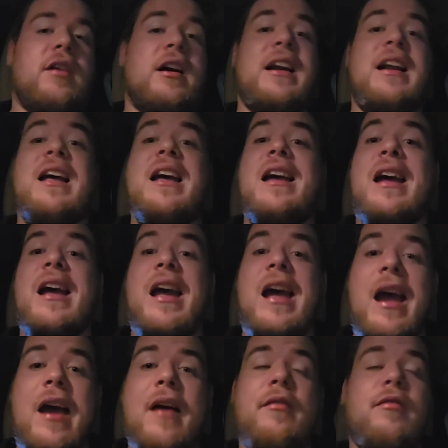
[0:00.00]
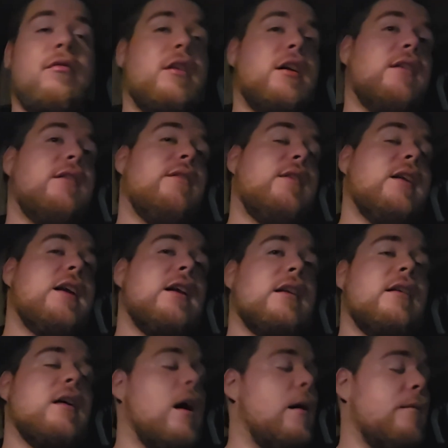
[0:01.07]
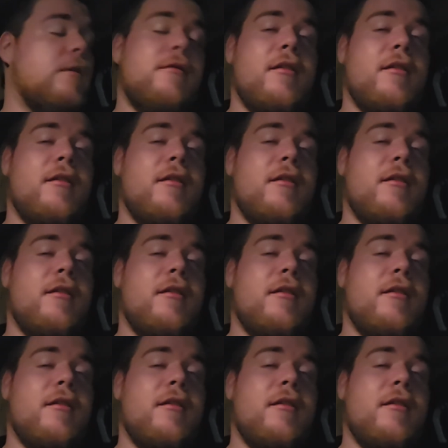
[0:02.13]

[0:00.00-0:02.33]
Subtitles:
train every stinking time.